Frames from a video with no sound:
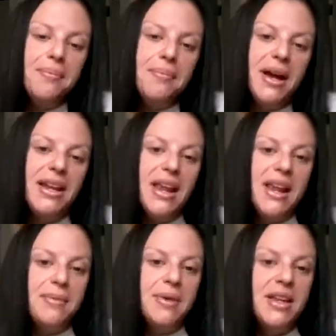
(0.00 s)
My
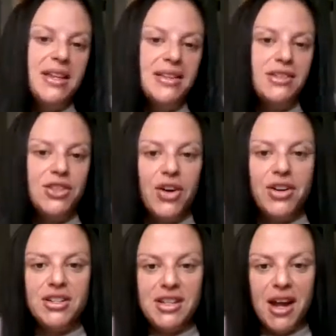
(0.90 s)
name is
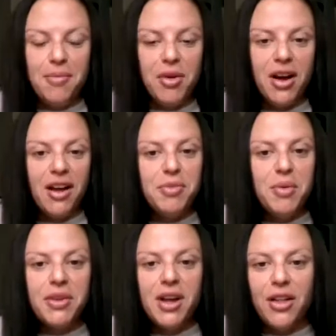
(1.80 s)
Laura Steinberg. I've
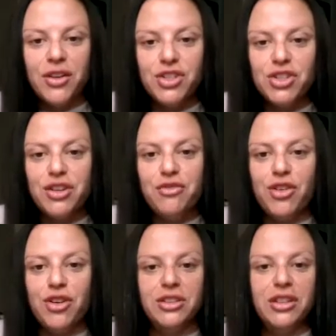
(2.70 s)
been with Color Street
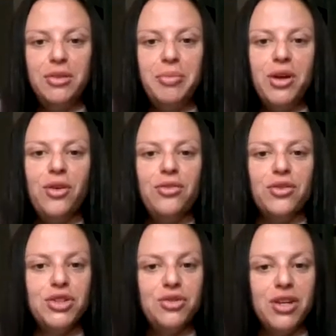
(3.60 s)
for a little bit
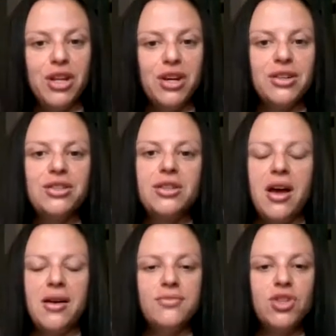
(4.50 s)
over 2 years.
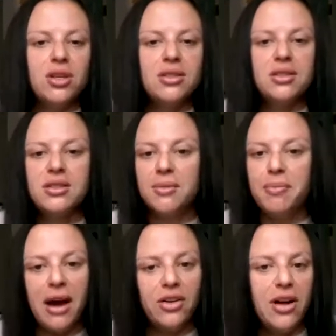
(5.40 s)
Just some
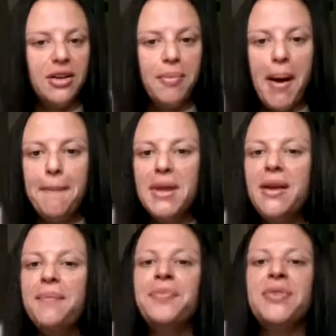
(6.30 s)
background about
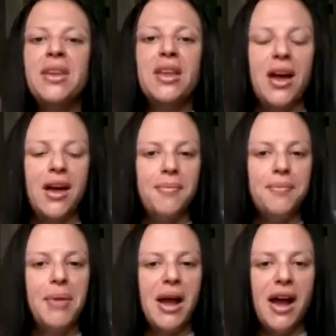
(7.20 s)
me.
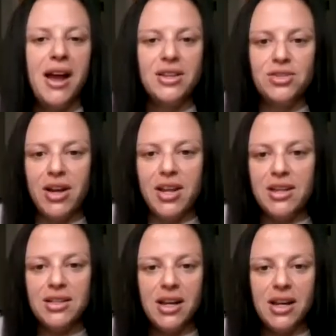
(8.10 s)
My highest ranking
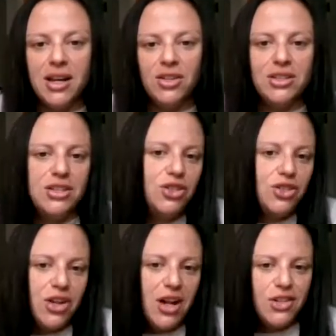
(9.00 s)
title is
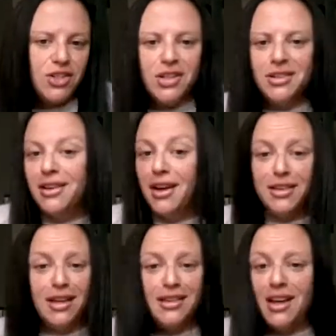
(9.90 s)
the director.
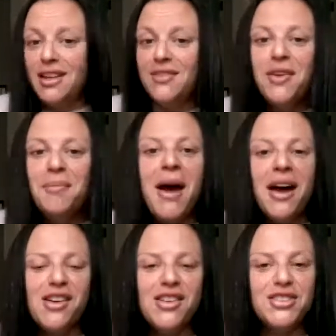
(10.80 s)
Not that that even
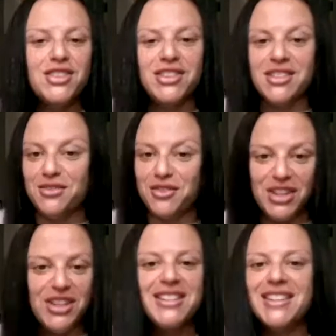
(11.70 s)
matters, because it
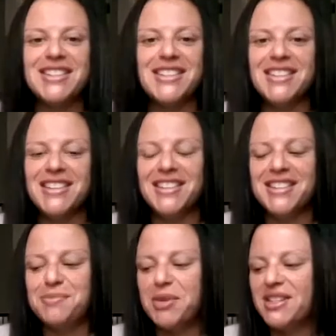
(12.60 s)
really doesn't in
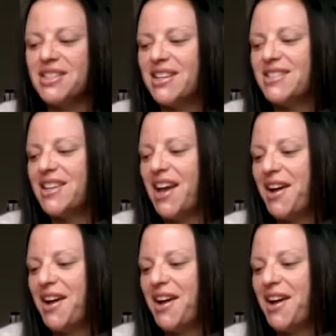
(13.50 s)
this business.